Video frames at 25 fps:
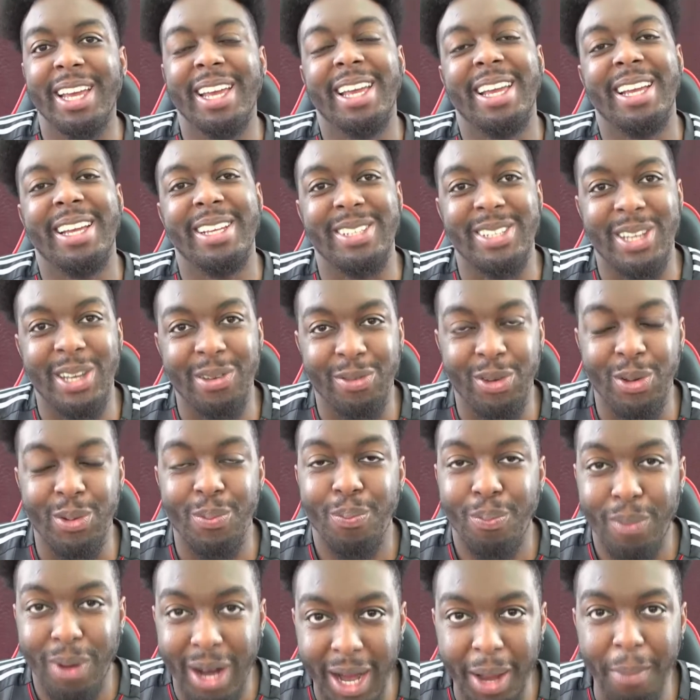is give you
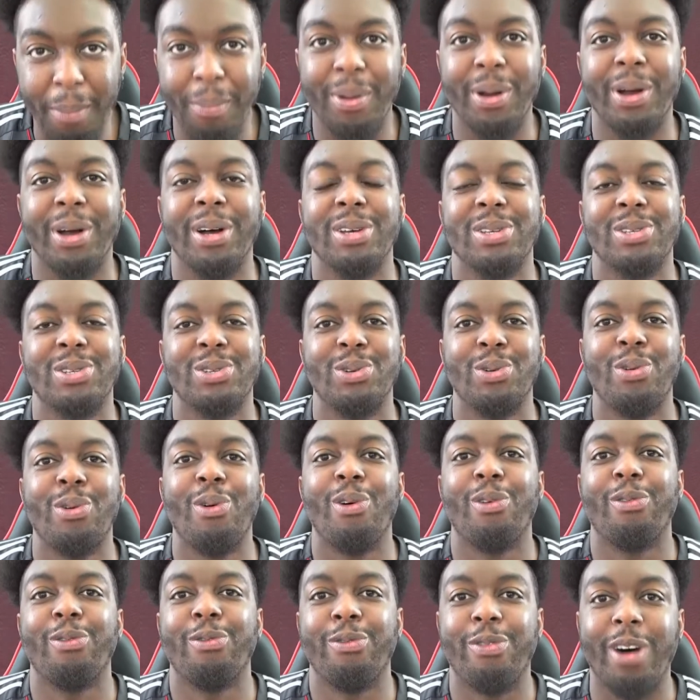my personal
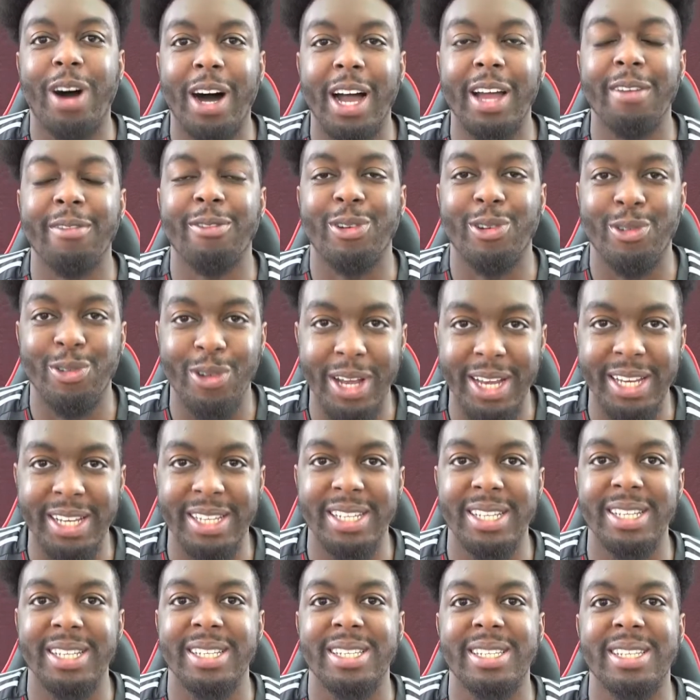5
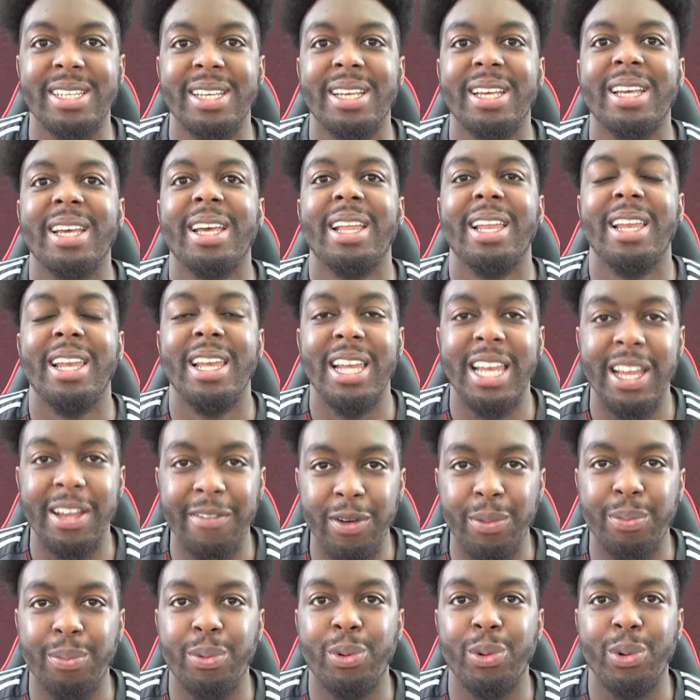greatest
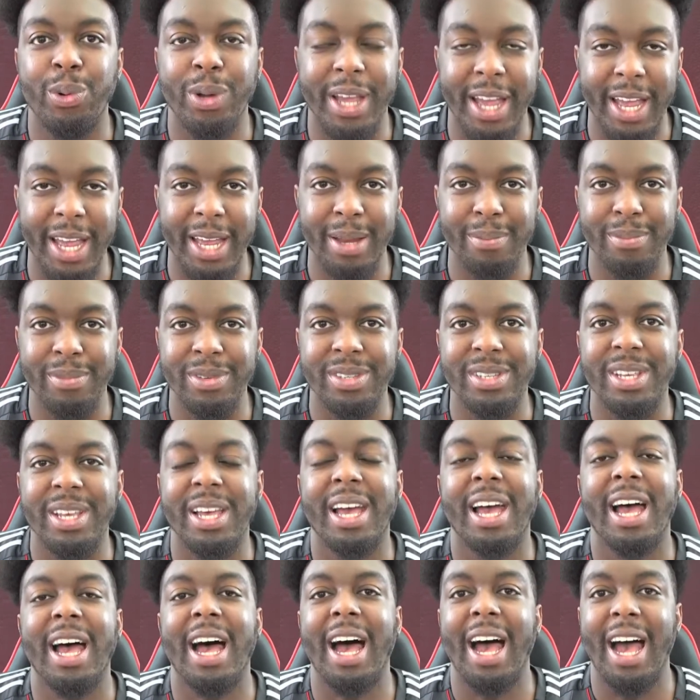Liverpool games
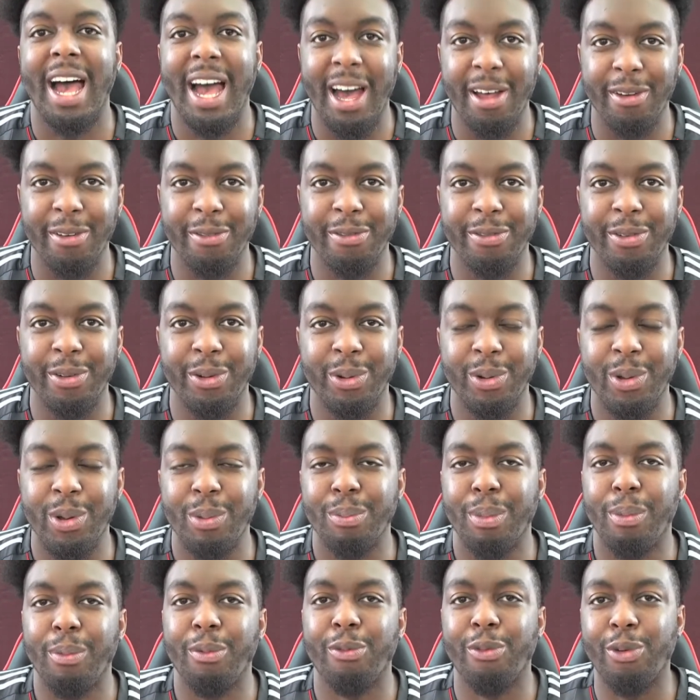at Anfield.
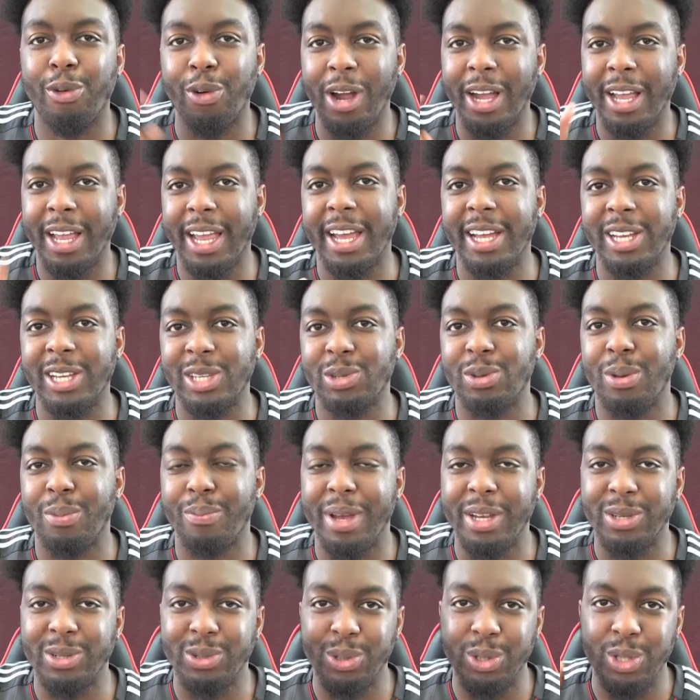But before I get into it,
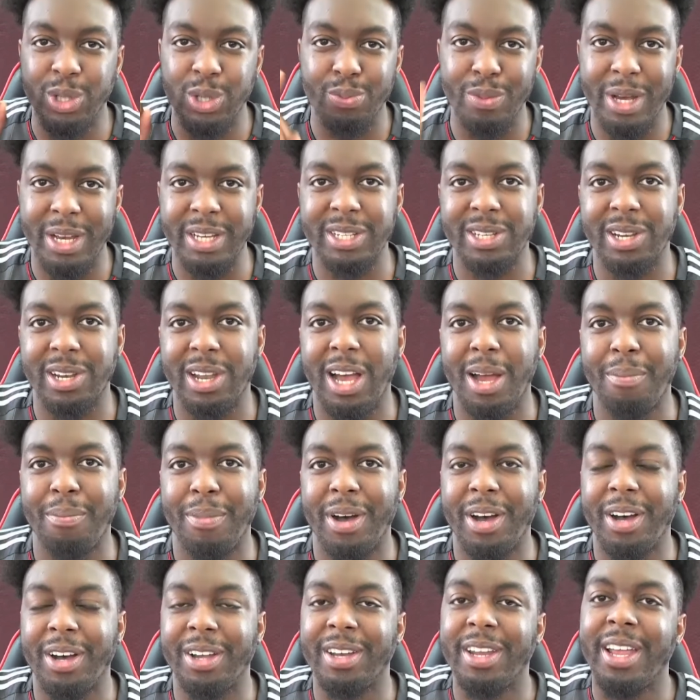make sure you smash the like
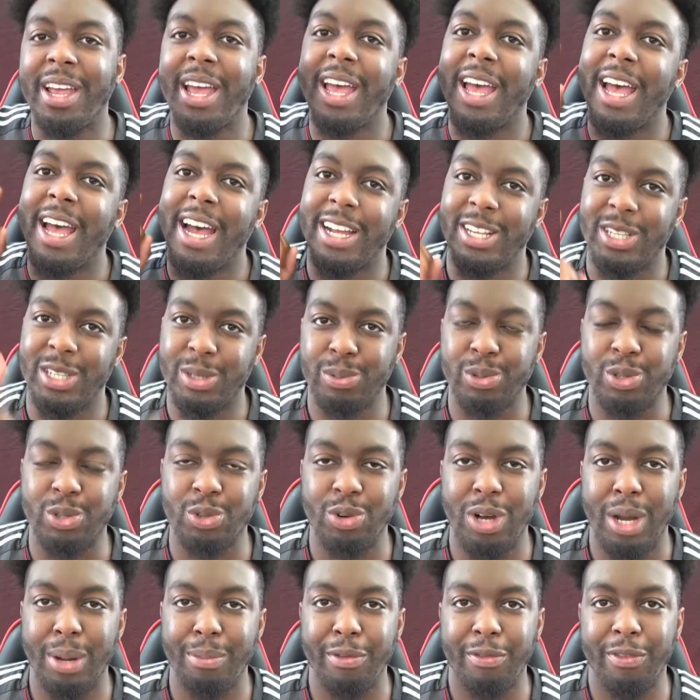button and
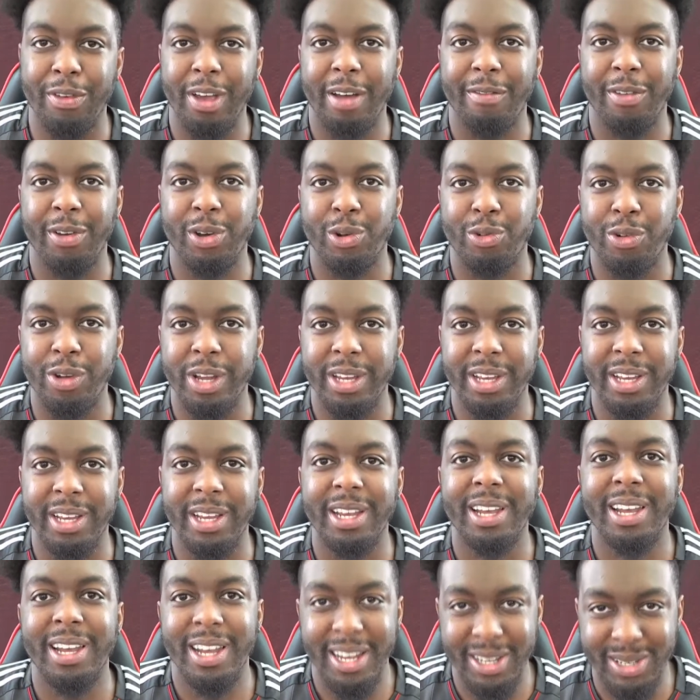subscribe if you haven't already.
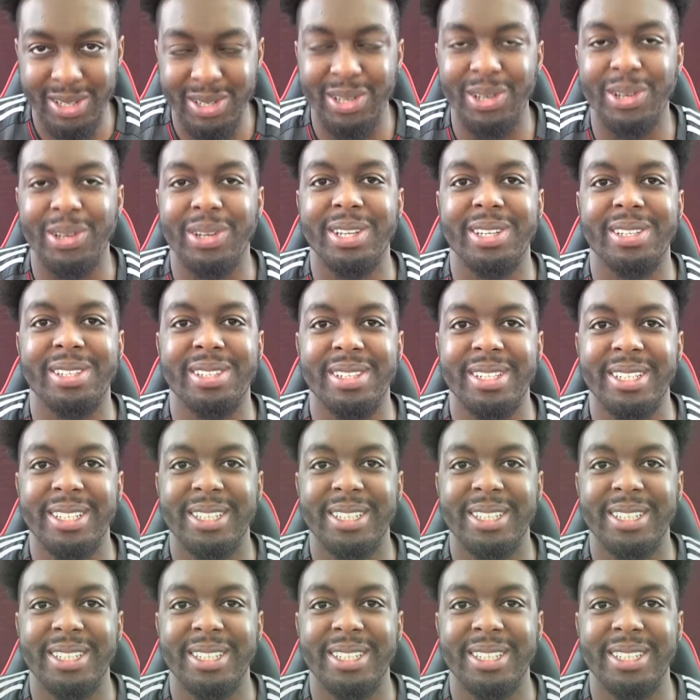Let's do this.